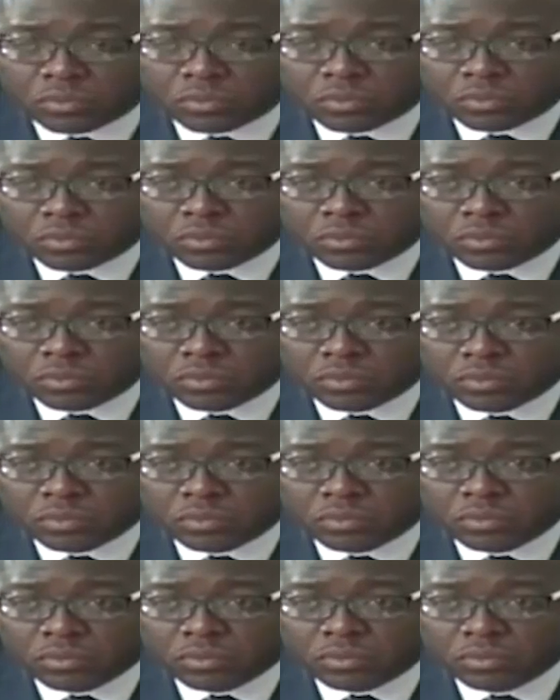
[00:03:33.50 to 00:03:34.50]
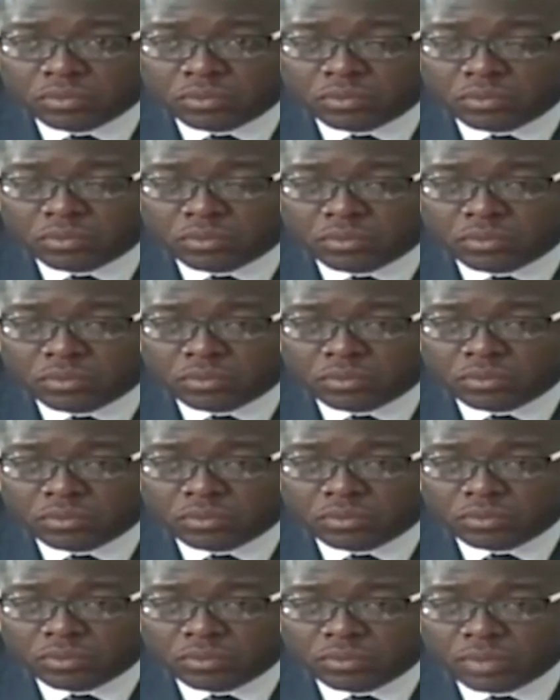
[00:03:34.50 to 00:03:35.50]
the society.
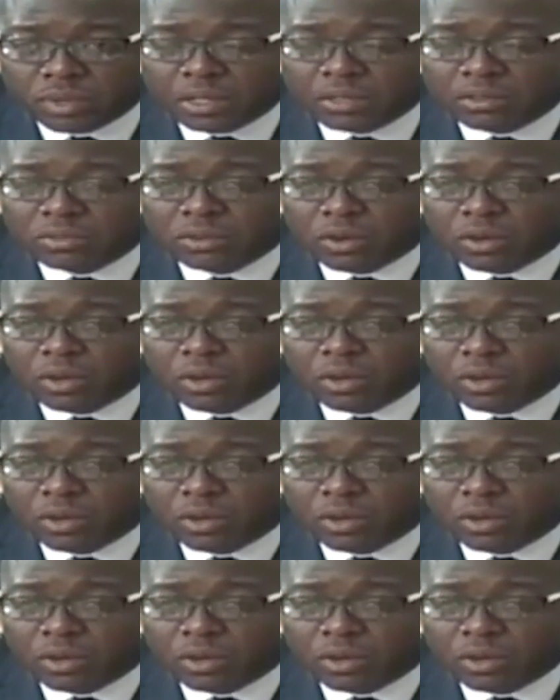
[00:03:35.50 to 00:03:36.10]
And would